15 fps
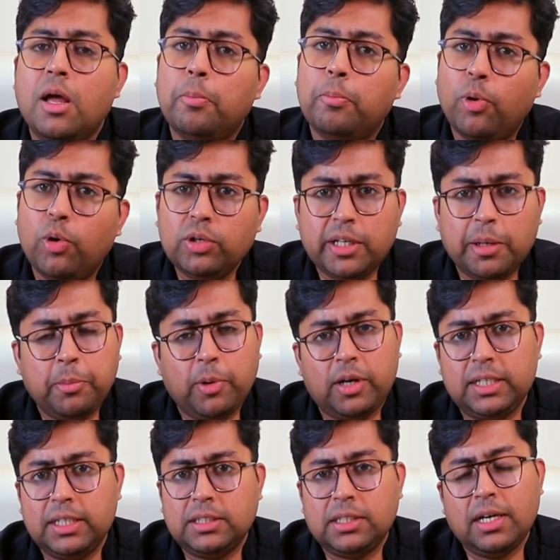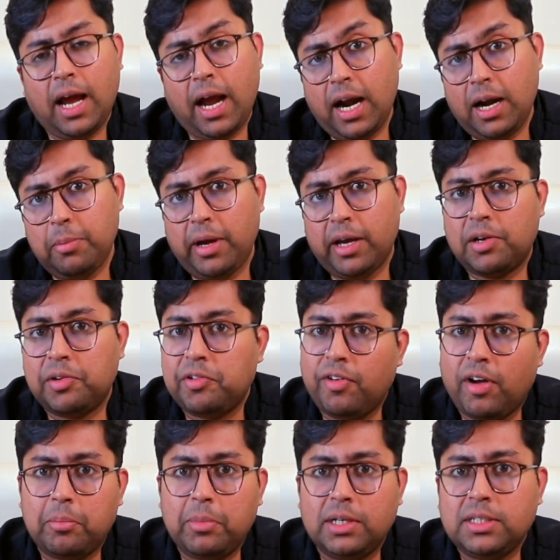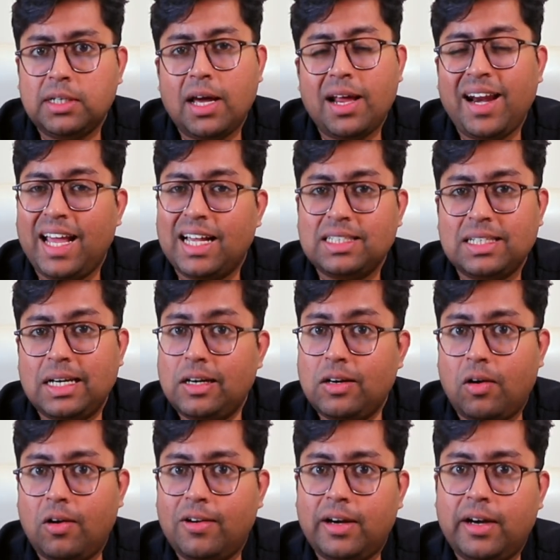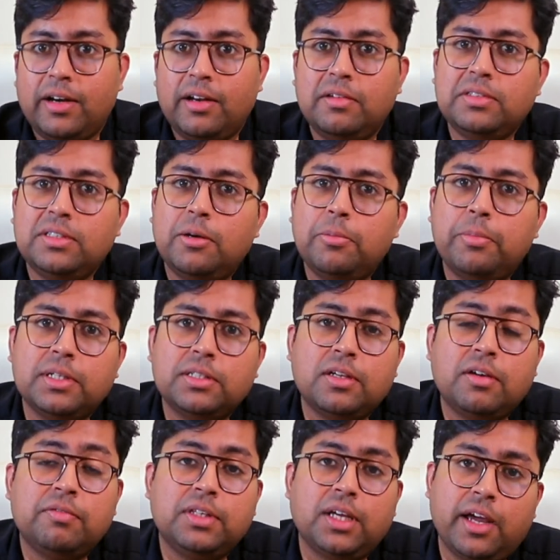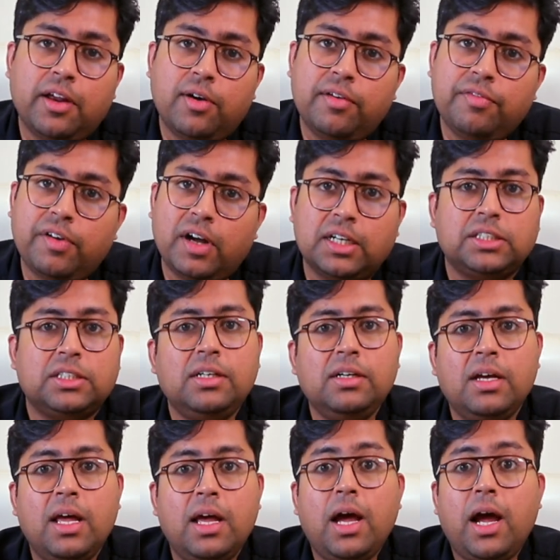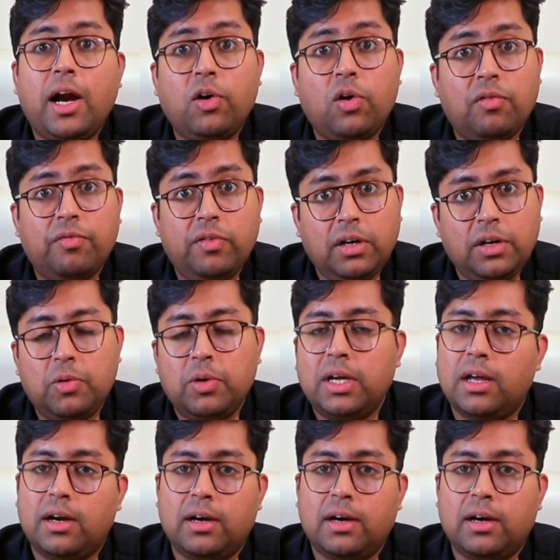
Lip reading: Both embolization and microwave ablation are excellent alternatives that preserve thyroid function and offer quicker